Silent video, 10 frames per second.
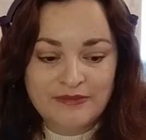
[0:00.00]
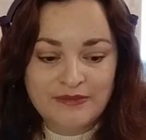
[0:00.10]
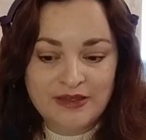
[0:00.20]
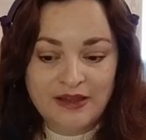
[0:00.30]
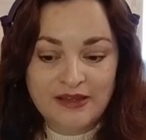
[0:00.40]

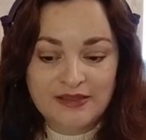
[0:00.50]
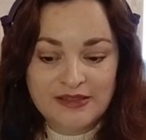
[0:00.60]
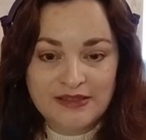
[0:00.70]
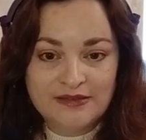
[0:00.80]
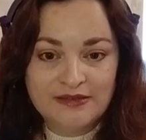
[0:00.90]

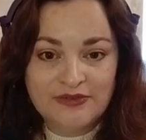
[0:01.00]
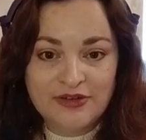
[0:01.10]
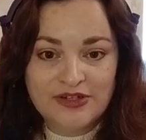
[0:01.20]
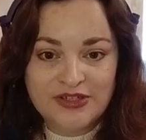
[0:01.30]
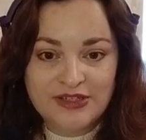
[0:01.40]
light
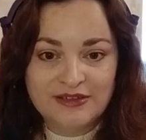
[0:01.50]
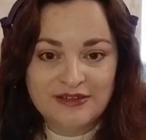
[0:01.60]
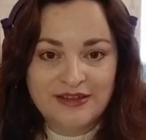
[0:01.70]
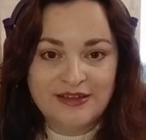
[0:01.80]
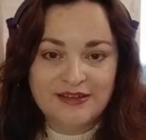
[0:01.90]
function
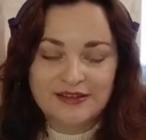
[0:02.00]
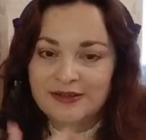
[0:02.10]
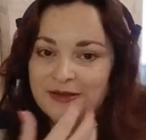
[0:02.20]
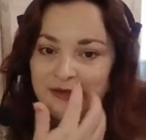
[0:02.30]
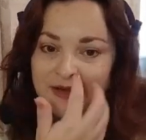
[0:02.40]
in
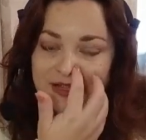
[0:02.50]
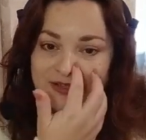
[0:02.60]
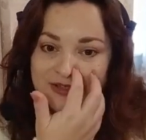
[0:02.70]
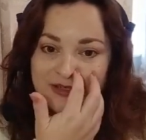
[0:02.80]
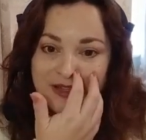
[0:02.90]

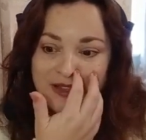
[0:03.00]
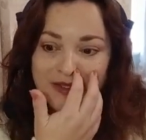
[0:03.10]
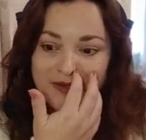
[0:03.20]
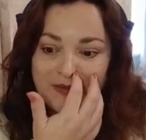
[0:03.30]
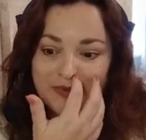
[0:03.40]
creation,
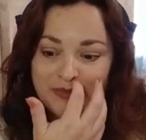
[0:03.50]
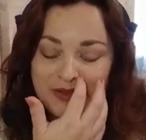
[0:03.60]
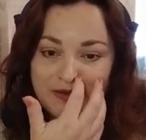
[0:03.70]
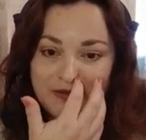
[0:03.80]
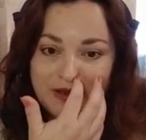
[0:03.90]
but
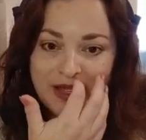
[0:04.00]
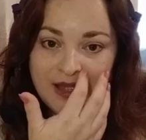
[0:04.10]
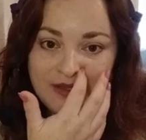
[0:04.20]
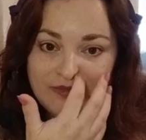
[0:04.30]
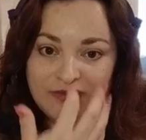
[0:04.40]
we all
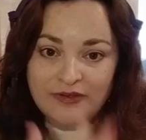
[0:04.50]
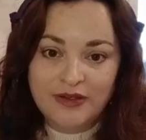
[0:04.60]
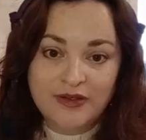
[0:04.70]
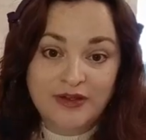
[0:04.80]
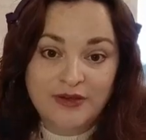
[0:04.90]
have
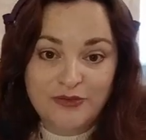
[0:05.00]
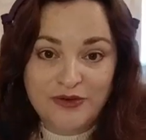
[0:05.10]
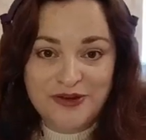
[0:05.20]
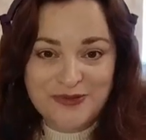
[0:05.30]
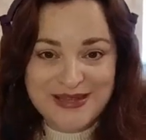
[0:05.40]
a
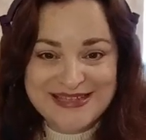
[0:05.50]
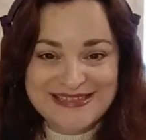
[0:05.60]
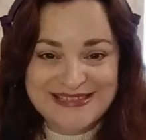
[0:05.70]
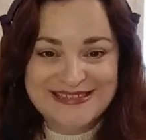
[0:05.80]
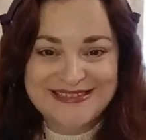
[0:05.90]
water
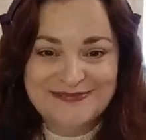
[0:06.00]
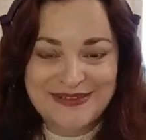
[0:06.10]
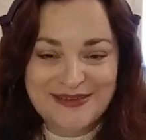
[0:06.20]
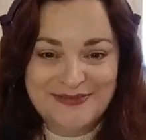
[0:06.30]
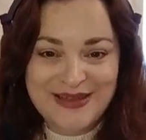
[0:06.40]
basin,
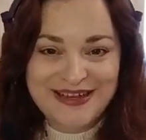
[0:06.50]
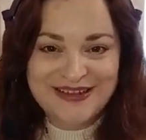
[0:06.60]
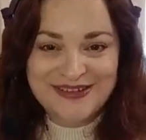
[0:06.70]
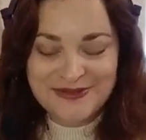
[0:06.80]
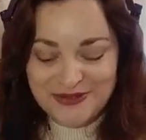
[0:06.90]
be it
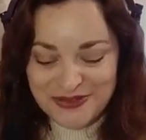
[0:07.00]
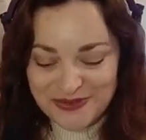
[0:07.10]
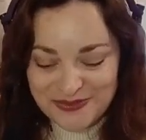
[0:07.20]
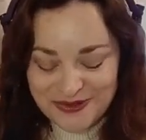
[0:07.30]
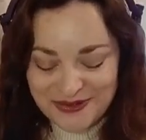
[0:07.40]
belly or
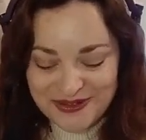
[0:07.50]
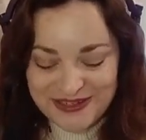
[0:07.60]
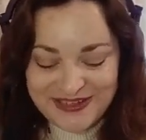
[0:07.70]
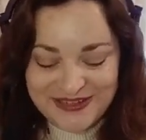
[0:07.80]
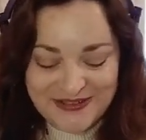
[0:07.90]
womb, or
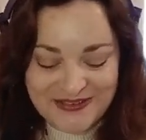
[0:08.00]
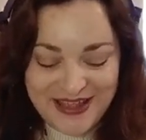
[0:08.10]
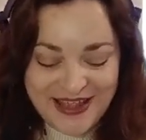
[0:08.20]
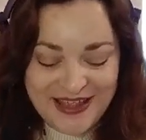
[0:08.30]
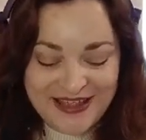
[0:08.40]

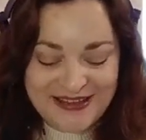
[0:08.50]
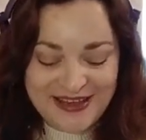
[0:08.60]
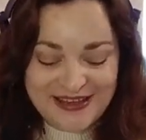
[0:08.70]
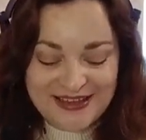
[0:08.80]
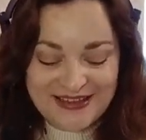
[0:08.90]

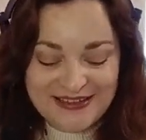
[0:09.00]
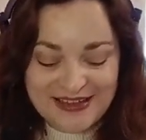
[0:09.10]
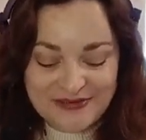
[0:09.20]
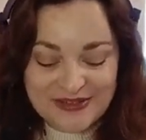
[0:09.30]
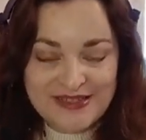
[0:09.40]
that
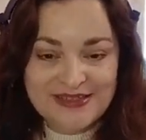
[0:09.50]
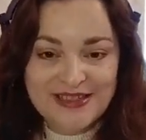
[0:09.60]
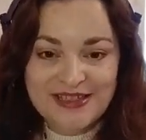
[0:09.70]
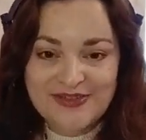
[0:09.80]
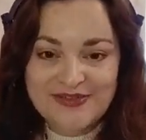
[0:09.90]

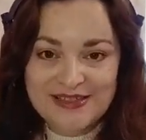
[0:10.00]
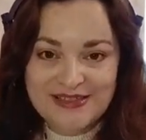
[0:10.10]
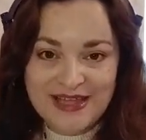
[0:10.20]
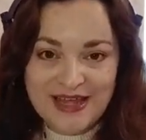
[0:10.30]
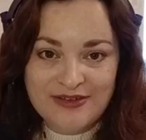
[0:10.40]
receives the
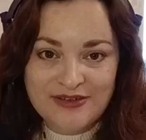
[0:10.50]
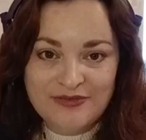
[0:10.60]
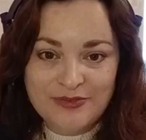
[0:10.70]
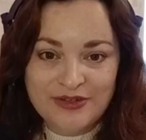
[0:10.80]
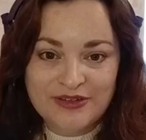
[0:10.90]
sound
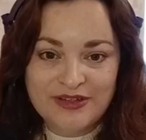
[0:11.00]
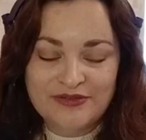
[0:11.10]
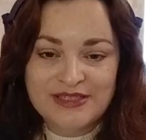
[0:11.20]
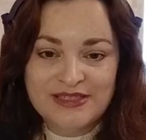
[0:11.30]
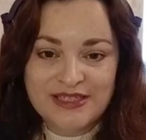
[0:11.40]
of mother, that
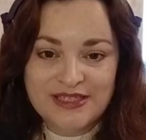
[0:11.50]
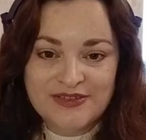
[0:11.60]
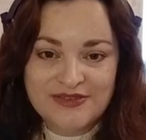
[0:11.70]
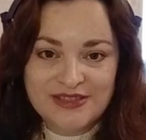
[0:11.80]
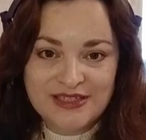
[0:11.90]

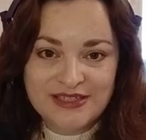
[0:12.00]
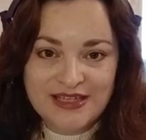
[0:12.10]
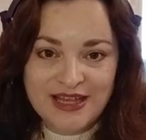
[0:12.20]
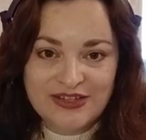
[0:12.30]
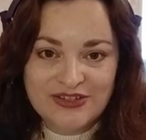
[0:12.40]
receives the
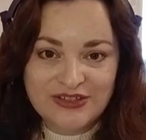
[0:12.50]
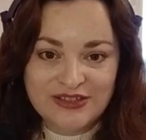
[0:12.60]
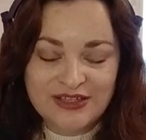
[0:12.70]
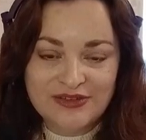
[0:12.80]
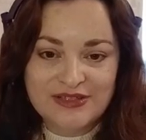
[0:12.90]

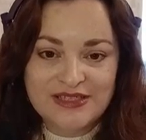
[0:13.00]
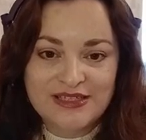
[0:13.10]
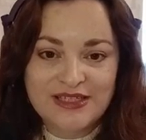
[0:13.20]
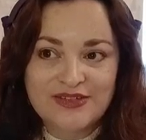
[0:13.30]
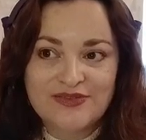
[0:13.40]
intention, that
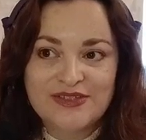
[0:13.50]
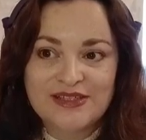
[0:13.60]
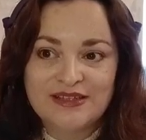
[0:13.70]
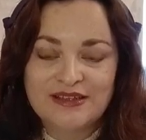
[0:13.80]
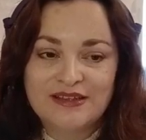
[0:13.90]
receives
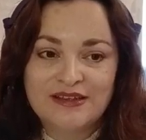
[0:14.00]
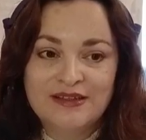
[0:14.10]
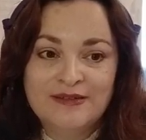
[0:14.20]
that